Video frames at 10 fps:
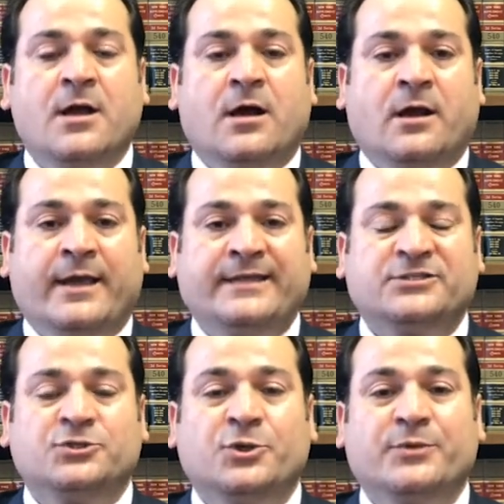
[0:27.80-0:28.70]
Uh,
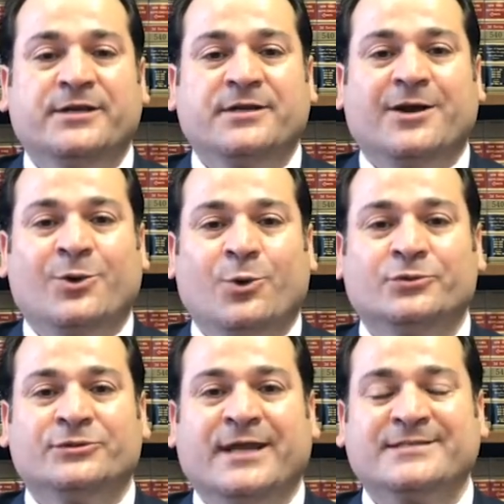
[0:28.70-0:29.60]
as you know, green card
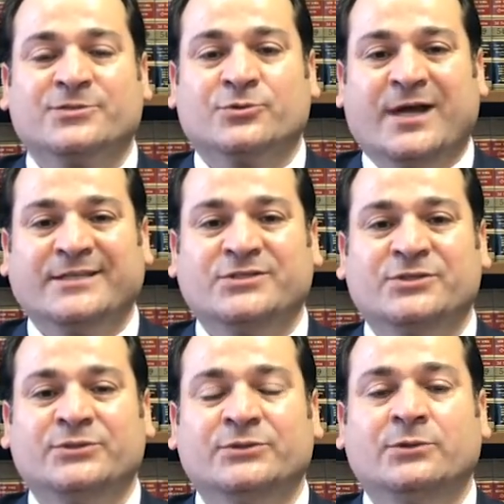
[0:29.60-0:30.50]
holder has a right
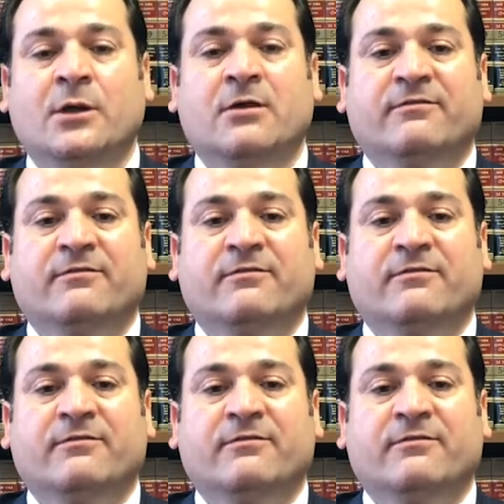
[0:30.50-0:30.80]
to